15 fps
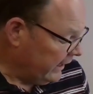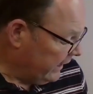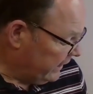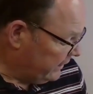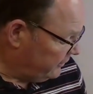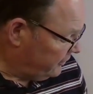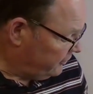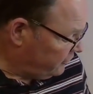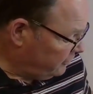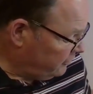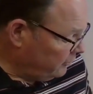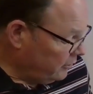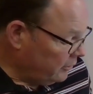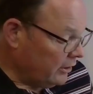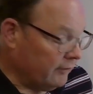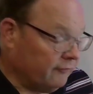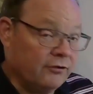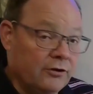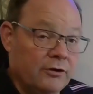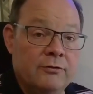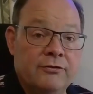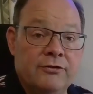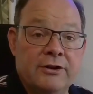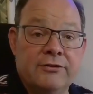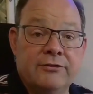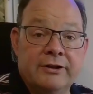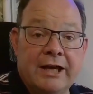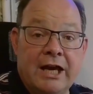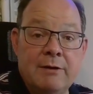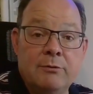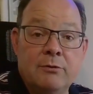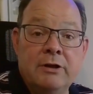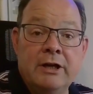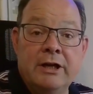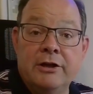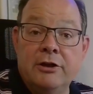In addition, if you use this cable,